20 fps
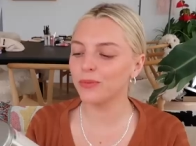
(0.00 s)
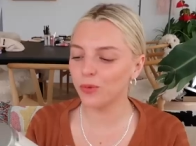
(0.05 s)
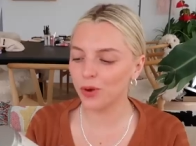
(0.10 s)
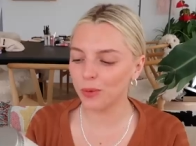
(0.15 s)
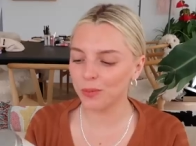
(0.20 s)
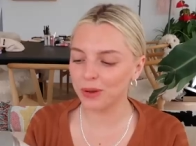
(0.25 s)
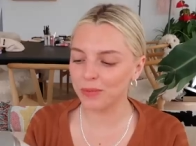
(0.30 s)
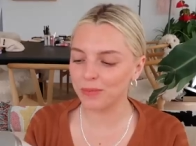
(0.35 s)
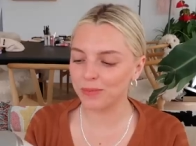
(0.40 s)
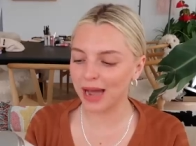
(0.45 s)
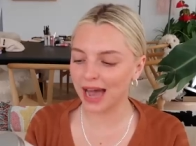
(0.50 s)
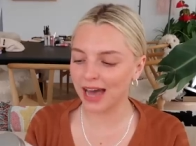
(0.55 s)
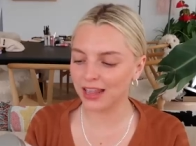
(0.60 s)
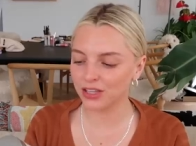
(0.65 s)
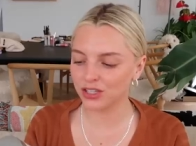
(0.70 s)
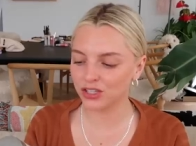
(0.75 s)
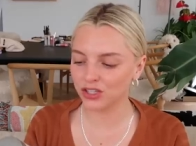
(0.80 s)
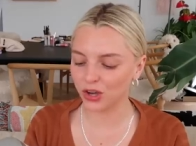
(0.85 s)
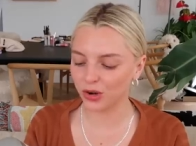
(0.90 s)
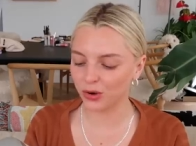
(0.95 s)
Woman
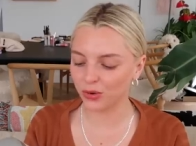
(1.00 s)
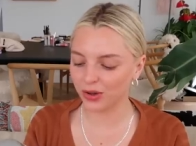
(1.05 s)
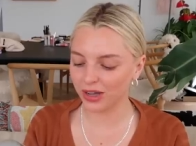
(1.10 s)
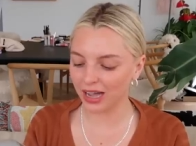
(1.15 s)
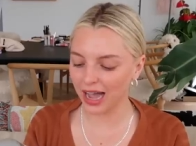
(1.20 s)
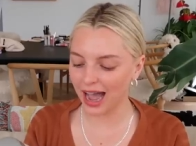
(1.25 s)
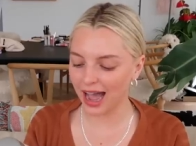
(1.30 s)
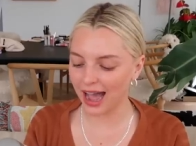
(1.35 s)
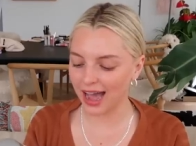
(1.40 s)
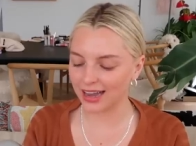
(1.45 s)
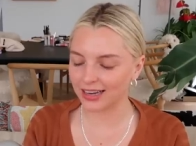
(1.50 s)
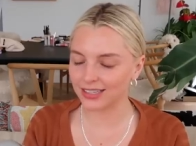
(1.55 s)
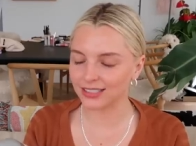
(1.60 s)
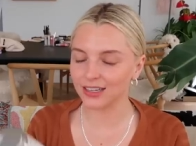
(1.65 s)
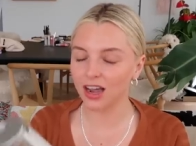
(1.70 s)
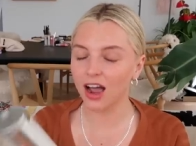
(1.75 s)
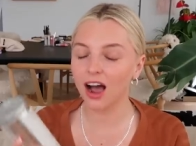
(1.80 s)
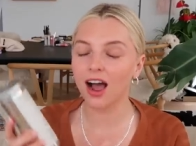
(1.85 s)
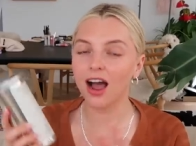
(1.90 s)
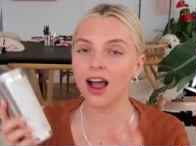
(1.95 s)
Bath Soak,
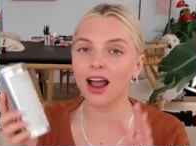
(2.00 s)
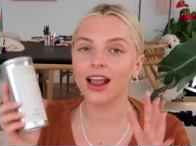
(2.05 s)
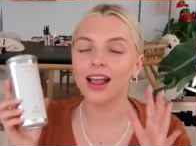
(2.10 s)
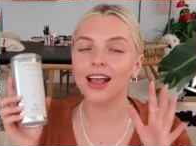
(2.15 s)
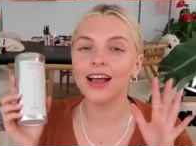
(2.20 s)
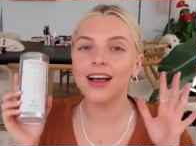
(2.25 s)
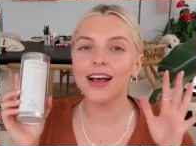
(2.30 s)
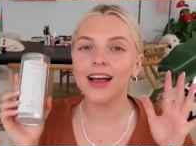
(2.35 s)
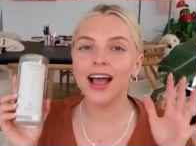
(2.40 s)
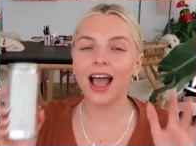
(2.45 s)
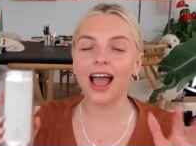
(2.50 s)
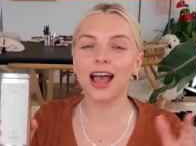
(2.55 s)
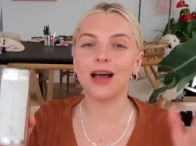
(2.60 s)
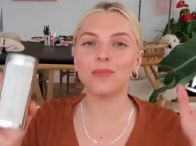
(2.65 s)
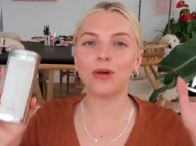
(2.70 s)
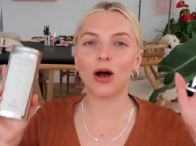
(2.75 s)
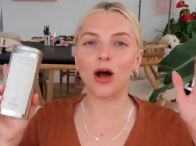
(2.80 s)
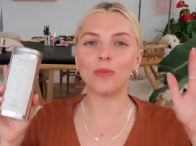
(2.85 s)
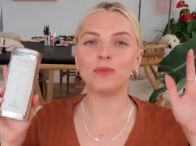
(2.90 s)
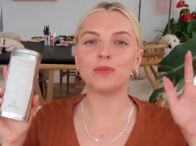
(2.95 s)
and I
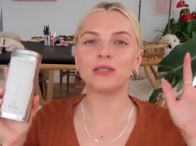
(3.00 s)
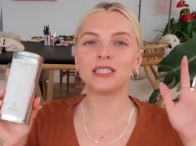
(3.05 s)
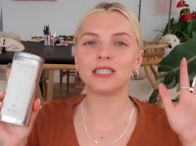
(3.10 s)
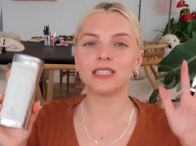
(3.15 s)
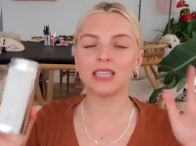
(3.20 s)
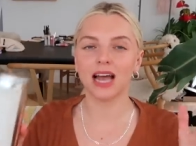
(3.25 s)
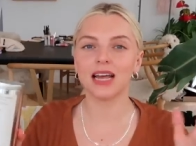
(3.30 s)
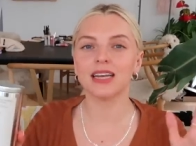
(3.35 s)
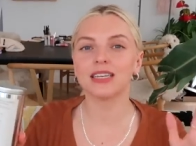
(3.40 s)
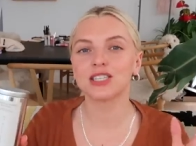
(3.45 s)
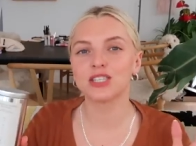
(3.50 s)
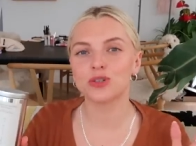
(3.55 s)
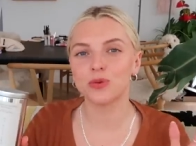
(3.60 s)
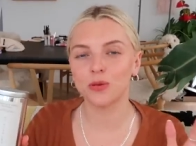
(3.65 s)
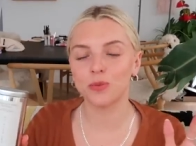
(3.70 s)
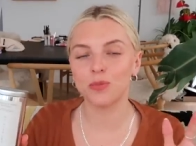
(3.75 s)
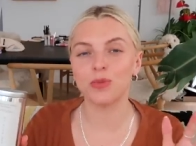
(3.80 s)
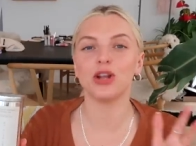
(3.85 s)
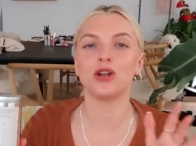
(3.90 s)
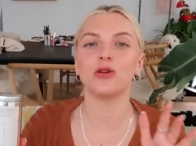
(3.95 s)
am obsessed
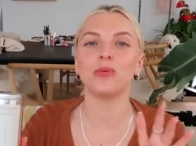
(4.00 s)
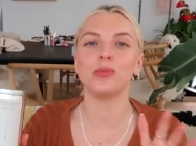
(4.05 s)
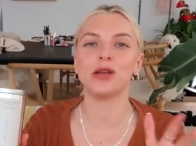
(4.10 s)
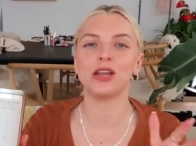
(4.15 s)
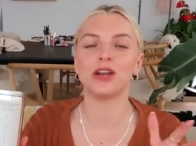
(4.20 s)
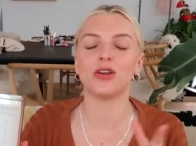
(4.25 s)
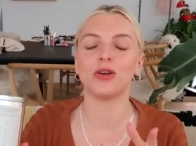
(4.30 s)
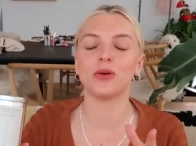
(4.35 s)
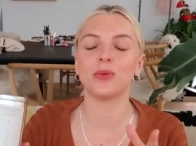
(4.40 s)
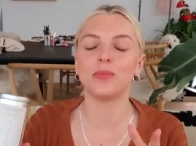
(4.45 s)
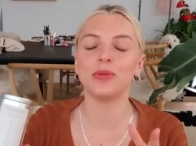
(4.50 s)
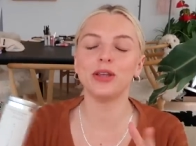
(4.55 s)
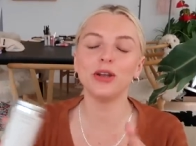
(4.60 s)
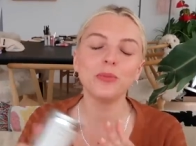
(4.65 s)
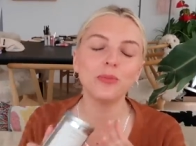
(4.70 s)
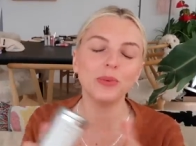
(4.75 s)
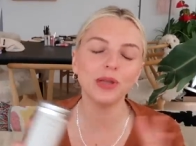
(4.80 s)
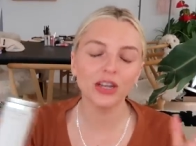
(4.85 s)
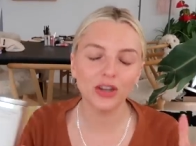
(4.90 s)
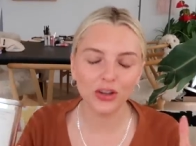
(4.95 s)
with Binu Binu.
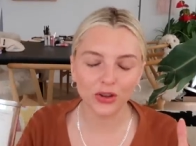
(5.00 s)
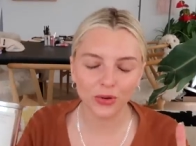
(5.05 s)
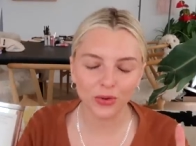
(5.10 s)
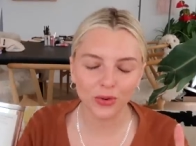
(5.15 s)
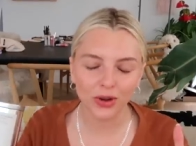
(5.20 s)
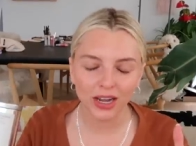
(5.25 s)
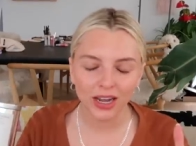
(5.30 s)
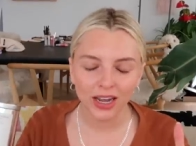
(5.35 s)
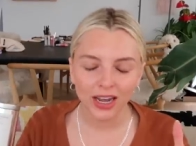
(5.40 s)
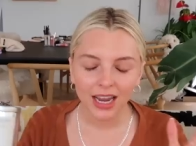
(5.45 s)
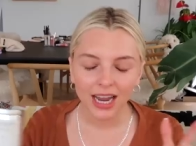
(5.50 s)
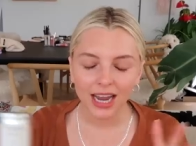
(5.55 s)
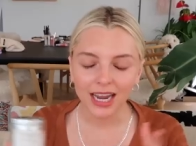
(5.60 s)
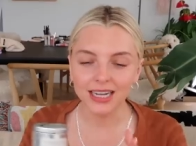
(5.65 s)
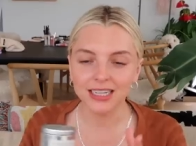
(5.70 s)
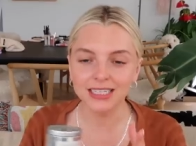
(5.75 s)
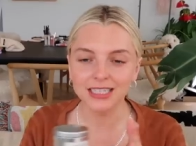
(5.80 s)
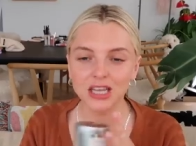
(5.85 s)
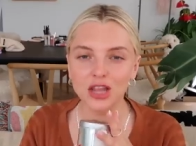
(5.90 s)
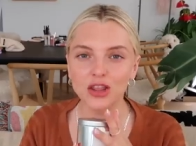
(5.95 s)
Binu Binu
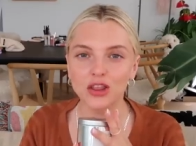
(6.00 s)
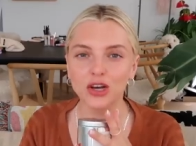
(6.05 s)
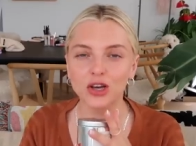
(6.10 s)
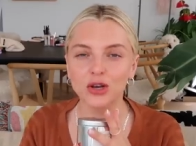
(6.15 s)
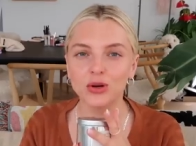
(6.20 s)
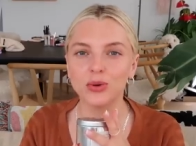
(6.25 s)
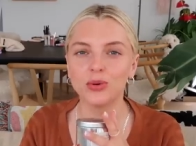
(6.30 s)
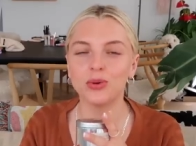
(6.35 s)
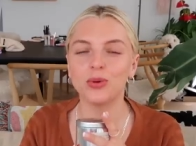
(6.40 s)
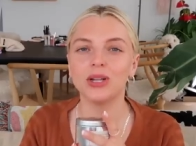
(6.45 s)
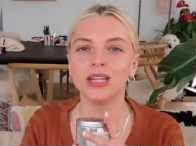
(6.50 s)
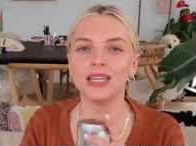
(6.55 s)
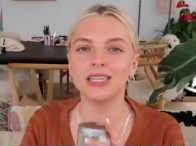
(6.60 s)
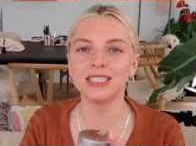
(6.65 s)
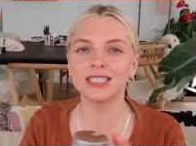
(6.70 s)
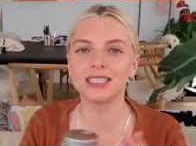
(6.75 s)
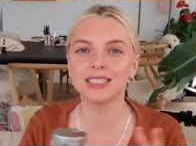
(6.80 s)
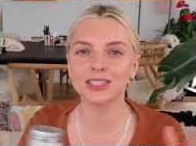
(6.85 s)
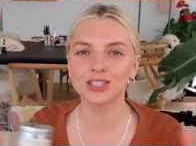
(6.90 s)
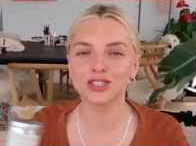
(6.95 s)
is the
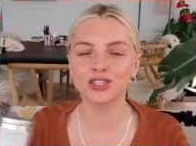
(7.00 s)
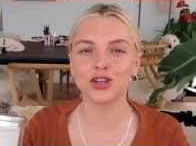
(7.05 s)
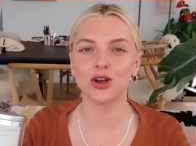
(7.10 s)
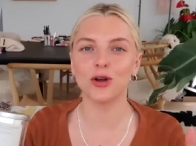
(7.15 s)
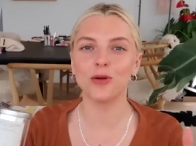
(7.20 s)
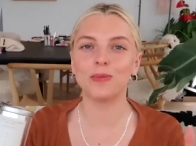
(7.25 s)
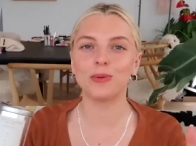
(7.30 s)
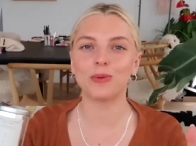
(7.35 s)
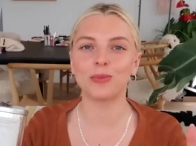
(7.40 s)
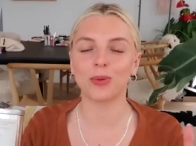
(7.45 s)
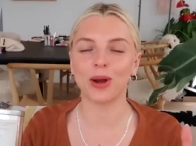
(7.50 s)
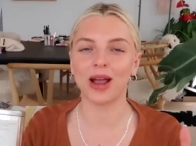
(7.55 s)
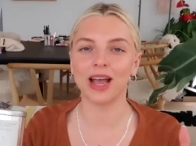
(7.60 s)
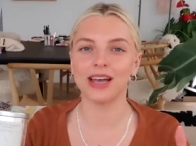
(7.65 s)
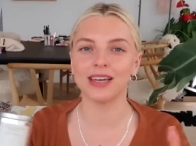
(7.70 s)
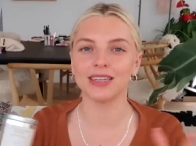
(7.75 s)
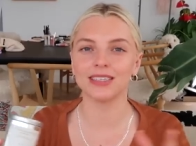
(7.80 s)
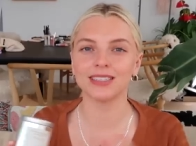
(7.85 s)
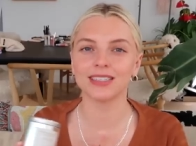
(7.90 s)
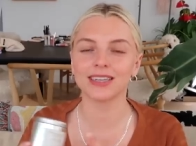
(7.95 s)
coolest soap
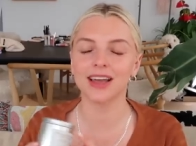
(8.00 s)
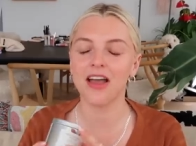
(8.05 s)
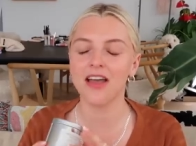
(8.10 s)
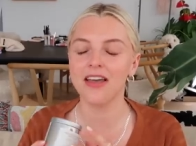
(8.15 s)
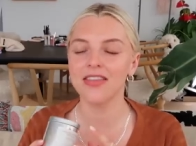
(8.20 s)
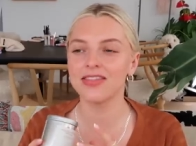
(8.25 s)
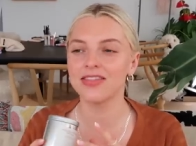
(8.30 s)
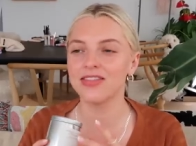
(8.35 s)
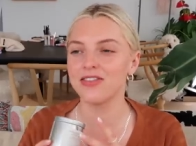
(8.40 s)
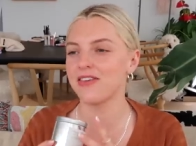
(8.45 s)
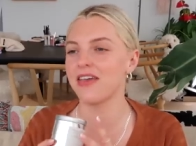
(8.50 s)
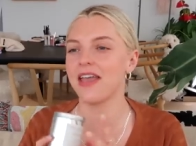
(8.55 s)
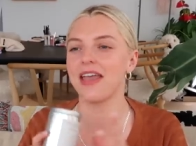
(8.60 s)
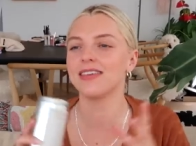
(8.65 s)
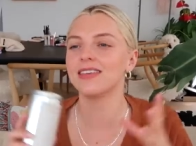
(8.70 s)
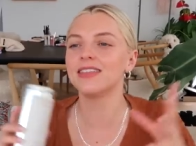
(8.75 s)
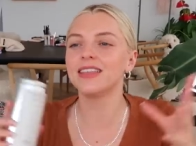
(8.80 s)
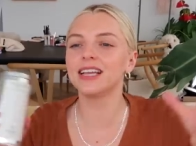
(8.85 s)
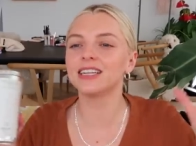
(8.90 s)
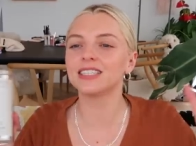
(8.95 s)
brand
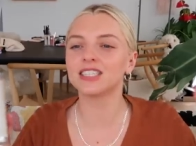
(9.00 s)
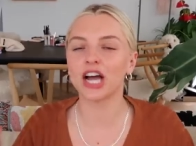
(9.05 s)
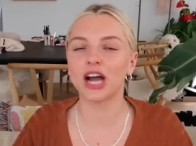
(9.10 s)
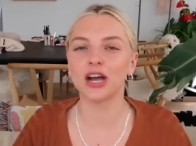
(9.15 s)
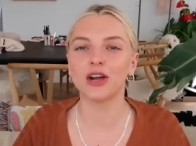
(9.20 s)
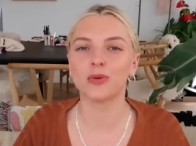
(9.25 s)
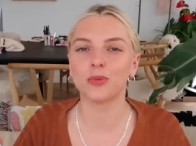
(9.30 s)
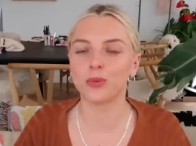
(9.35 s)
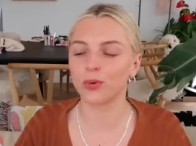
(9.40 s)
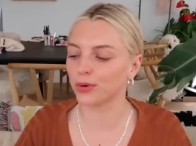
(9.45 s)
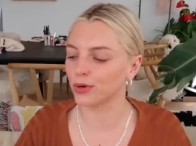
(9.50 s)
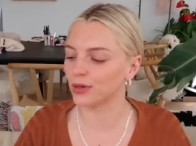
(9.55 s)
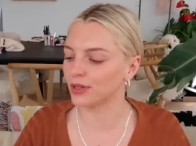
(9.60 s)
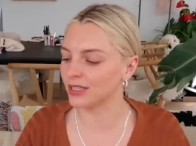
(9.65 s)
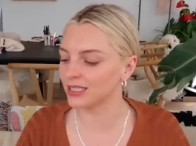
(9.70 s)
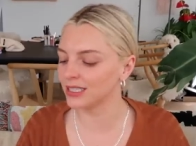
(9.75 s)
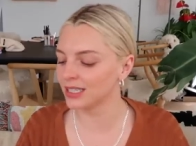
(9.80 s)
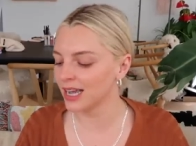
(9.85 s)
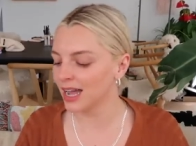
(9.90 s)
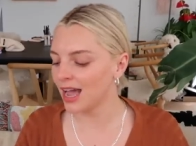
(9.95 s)
in the entire
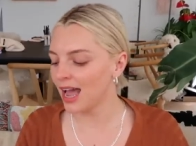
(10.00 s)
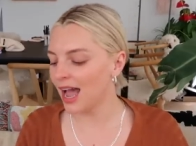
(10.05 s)
world,